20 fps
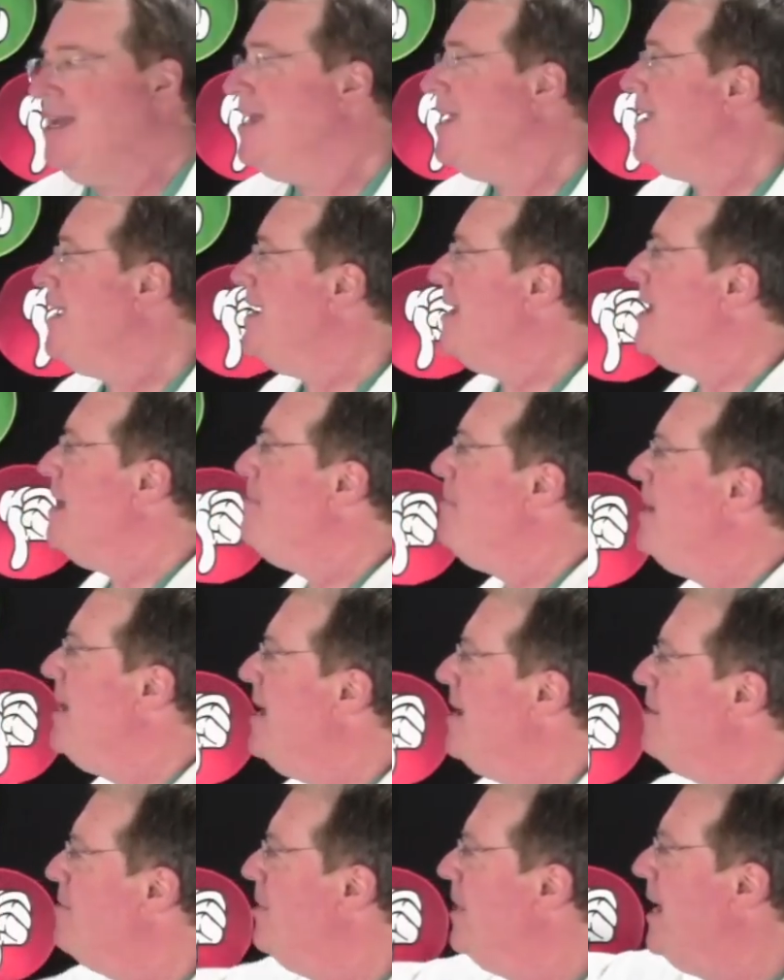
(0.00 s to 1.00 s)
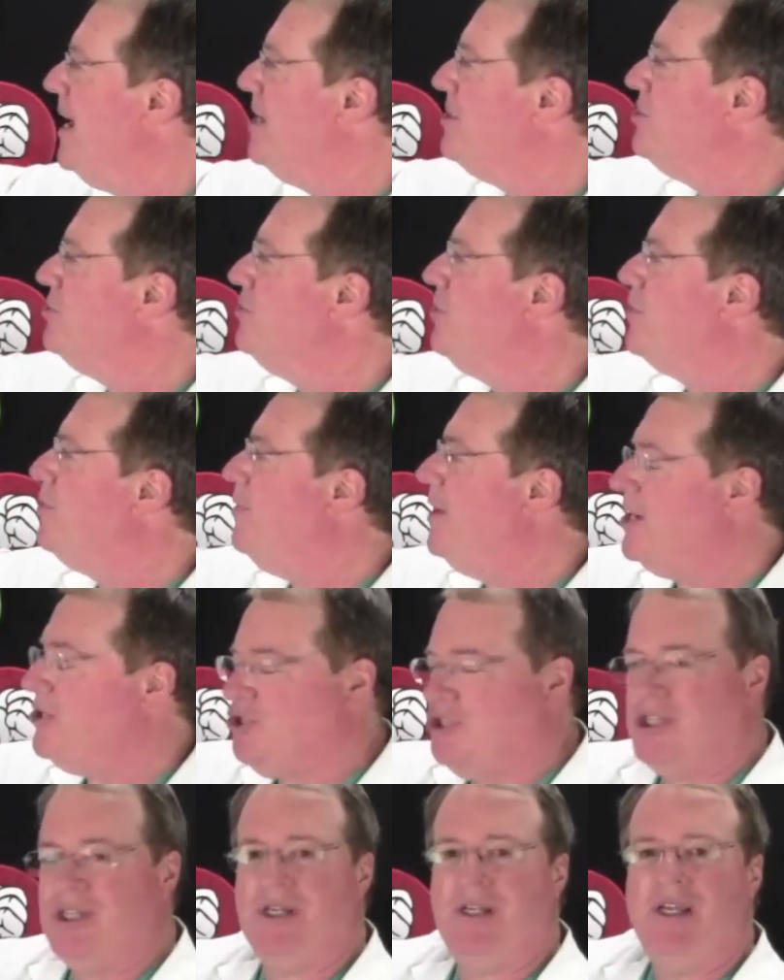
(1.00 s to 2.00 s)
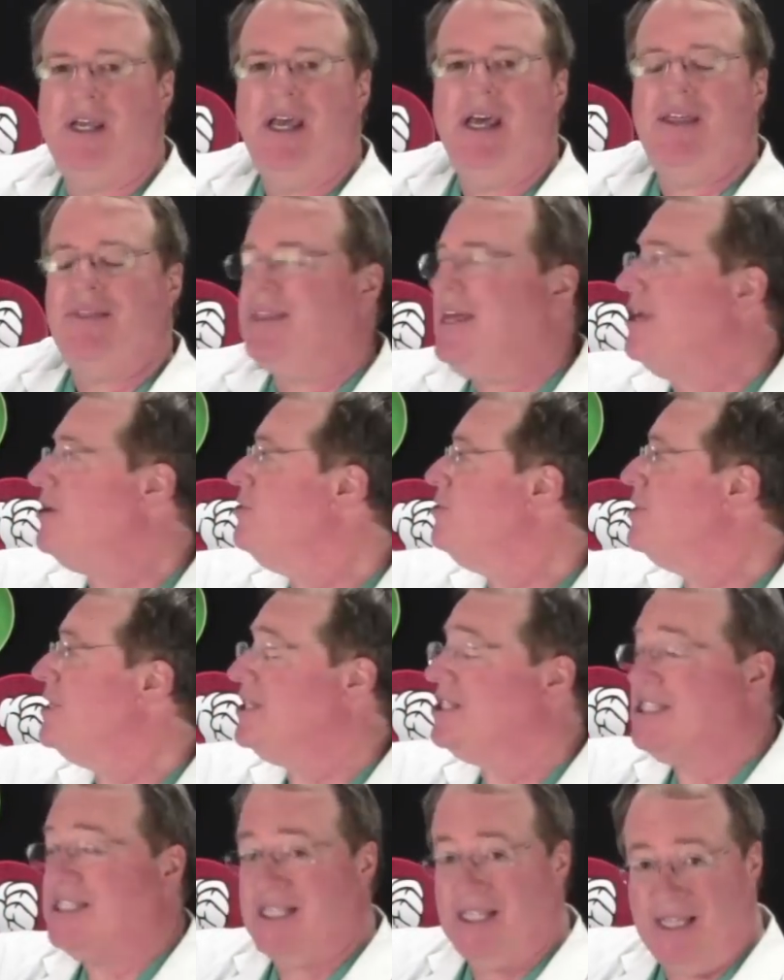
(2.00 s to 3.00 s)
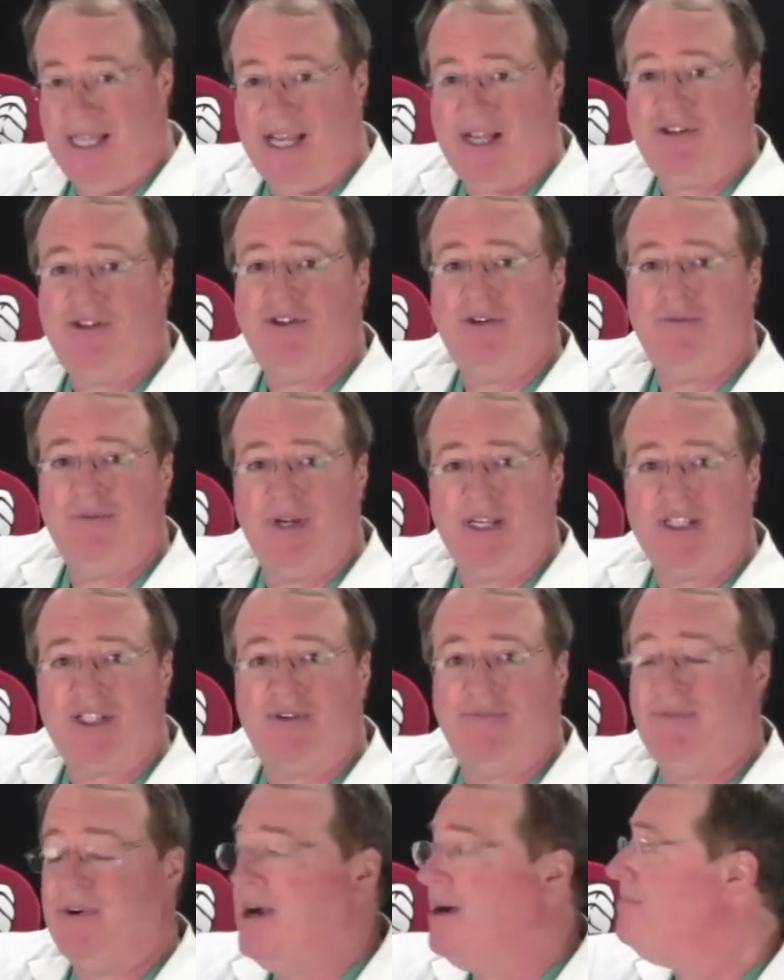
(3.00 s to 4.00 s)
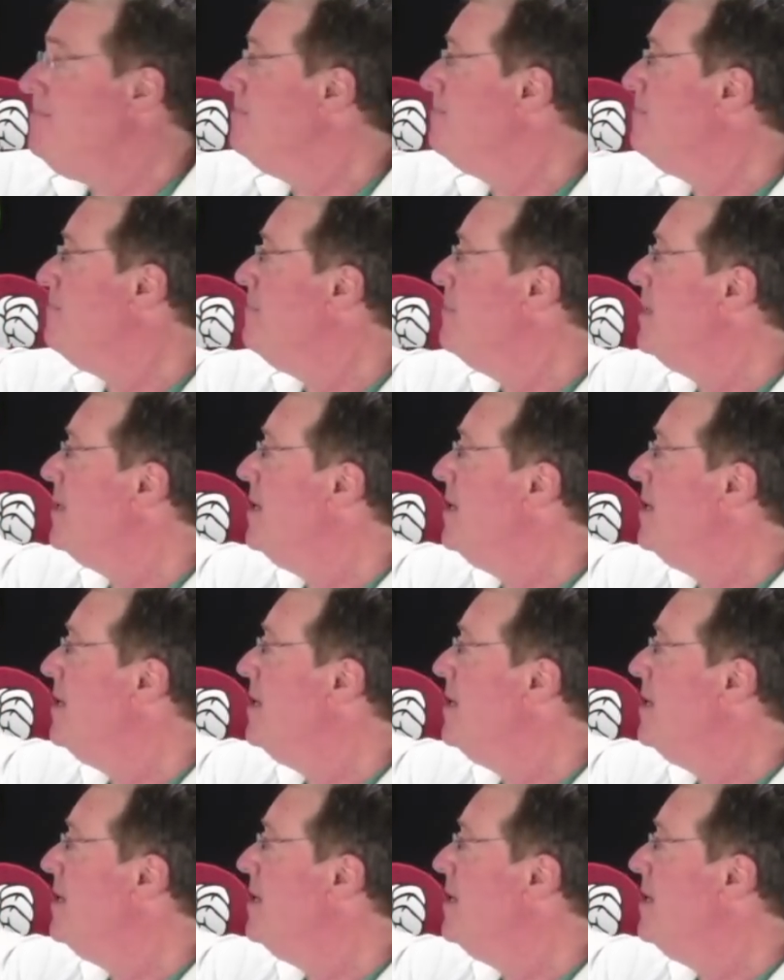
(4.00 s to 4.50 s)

E&Minator will ask you a question that you can select your risk from.